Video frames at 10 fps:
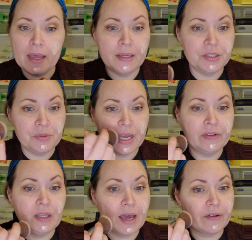I do
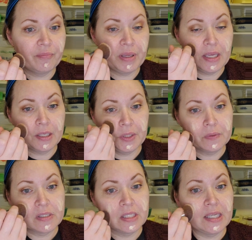have a lot of pink, and
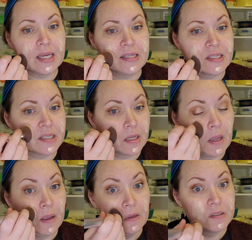you'll see as it
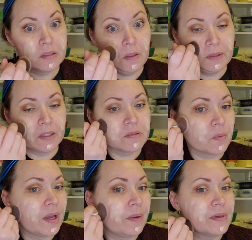slowly goes
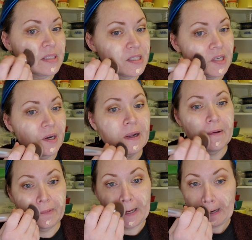away once I start
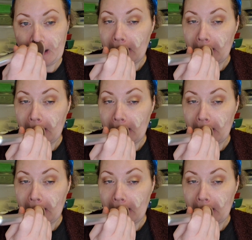covering.